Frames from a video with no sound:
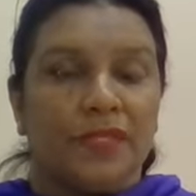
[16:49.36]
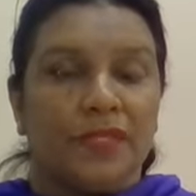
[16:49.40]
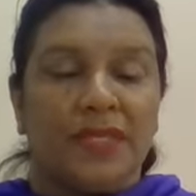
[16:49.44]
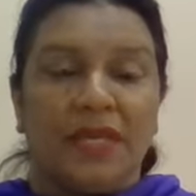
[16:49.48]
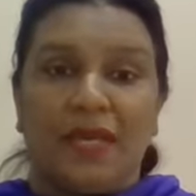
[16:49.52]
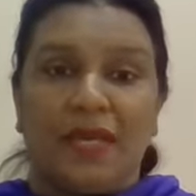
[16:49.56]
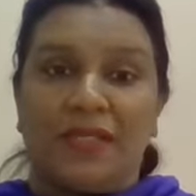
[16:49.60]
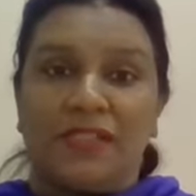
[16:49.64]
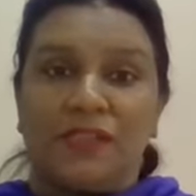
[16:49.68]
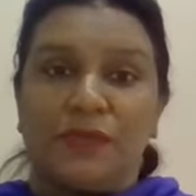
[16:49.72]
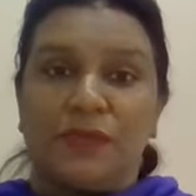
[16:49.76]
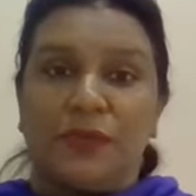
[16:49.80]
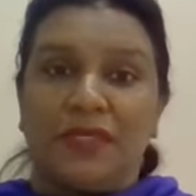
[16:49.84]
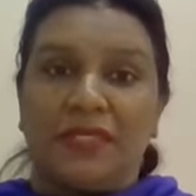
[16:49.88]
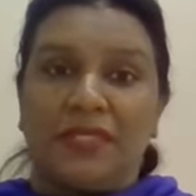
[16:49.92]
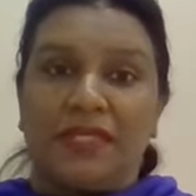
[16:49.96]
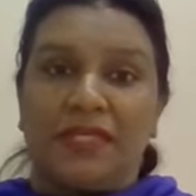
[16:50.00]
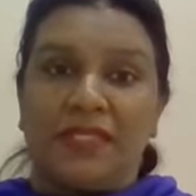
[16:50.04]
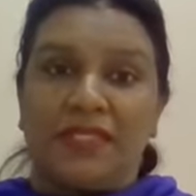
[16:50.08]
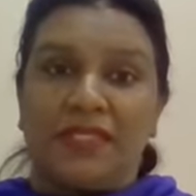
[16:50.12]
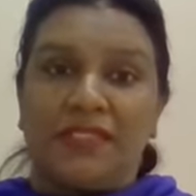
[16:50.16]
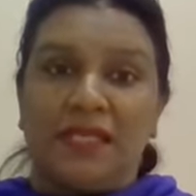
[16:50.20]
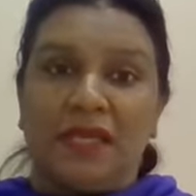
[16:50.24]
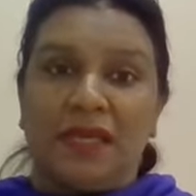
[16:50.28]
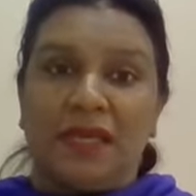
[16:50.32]
Yes, what can
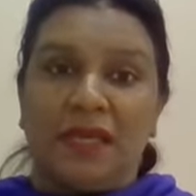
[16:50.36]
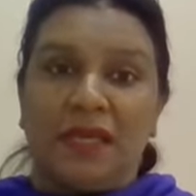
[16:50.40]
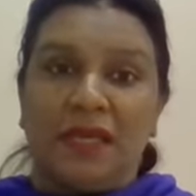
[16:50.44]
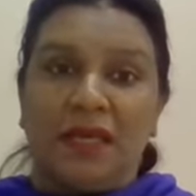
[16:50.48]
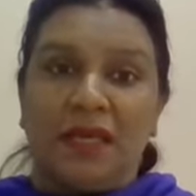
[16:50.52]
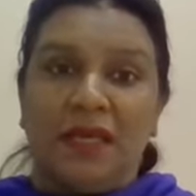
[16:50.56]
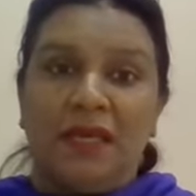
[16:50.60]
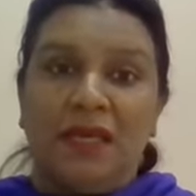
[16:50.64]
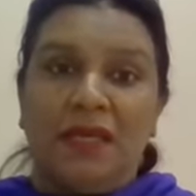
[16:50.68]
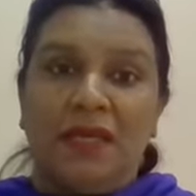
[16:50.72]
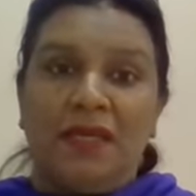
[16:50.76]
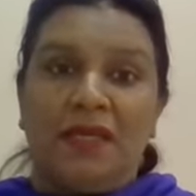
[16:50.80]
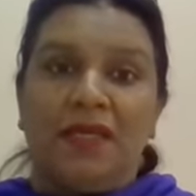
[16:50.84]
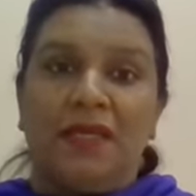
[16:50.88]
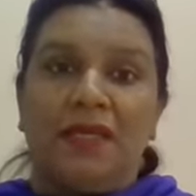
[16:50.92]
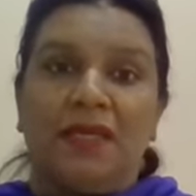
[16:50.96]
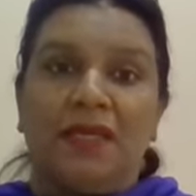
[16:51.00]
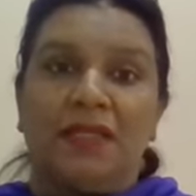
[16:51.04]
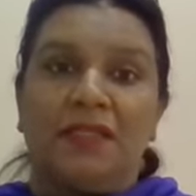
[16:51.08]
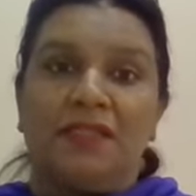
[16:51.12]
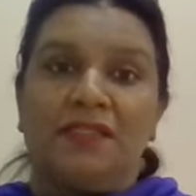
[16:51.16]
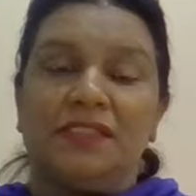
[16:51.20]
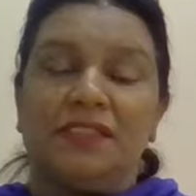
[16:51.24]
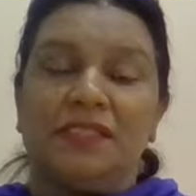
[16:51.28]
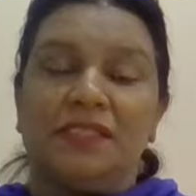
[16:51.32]
he see? He
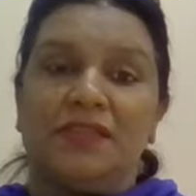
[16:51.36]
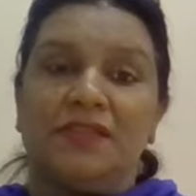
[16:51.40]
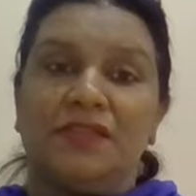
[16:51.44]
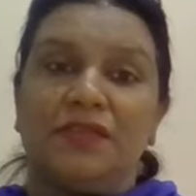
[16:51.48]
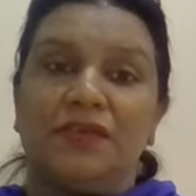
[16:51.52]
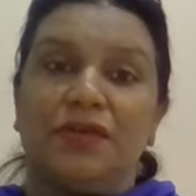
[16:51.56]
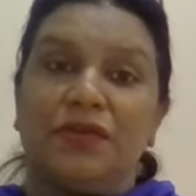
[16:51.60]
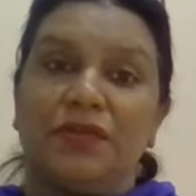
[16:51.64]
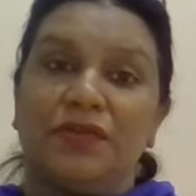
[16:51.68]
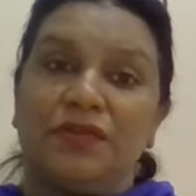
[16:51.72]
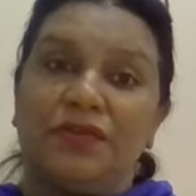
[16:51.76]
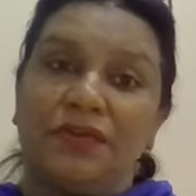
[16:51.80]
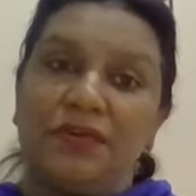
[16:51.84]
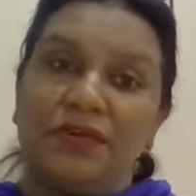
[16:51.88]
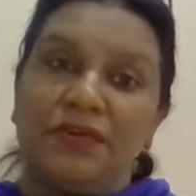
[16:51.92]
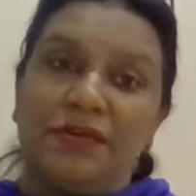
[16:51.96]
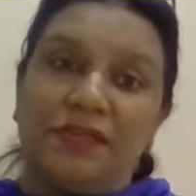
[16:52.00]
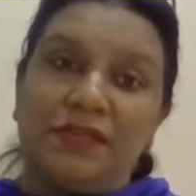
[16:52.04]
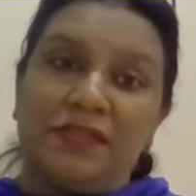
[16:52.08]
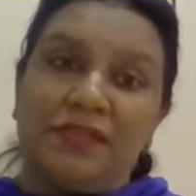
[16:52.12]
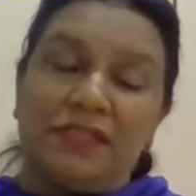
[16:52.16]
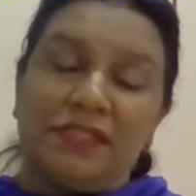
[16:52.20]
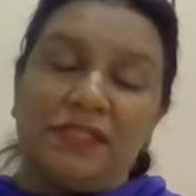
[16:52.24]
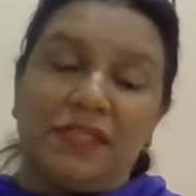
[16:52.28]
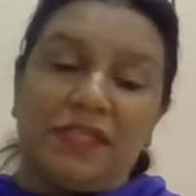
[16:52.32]
can see the
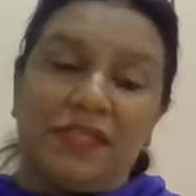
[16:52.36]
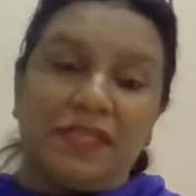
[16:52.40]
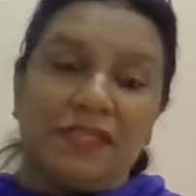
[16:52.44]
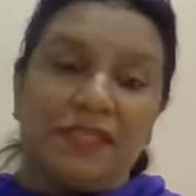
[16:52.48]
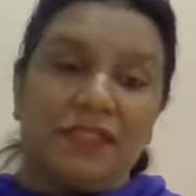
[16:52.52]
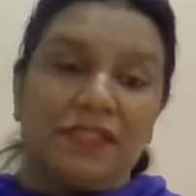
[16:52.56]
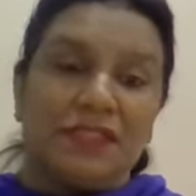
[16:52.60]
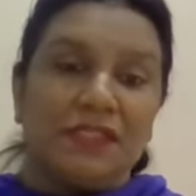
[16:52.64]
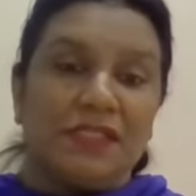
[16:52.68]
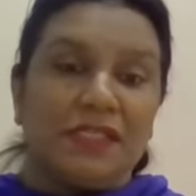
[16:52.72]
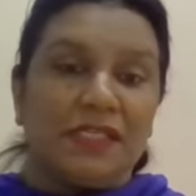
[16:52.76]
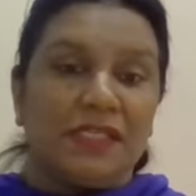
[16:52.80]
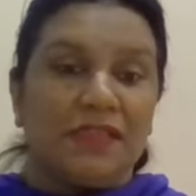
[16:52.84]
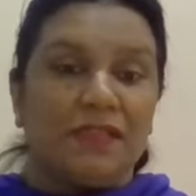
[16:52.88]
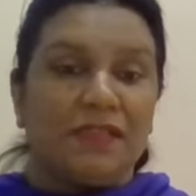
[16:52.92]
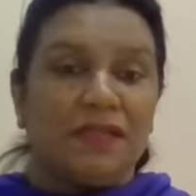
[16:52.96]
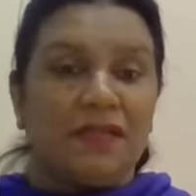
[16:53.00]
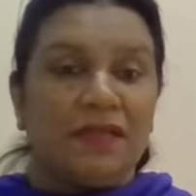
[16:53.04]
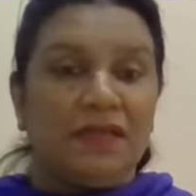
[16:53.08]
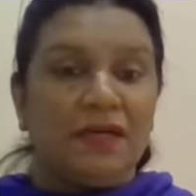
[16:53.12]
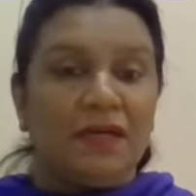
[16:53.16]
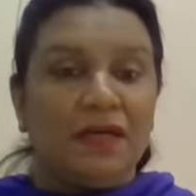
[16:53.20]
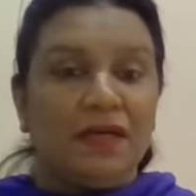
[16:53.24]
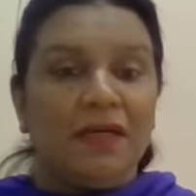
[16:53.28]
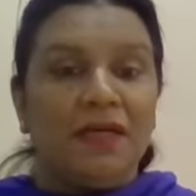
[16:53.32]
rivers, he can see
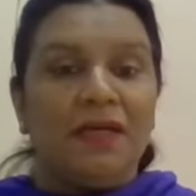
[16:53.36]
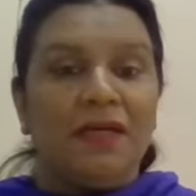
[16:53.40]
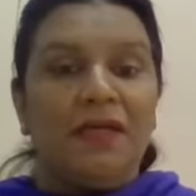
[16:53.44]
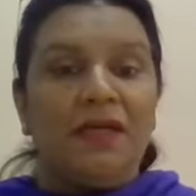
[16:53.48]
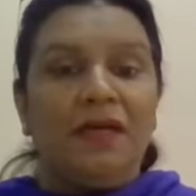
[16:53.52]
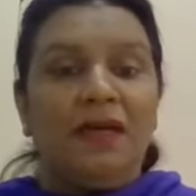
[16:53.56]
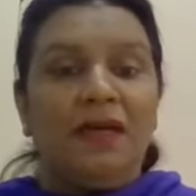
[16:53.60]
the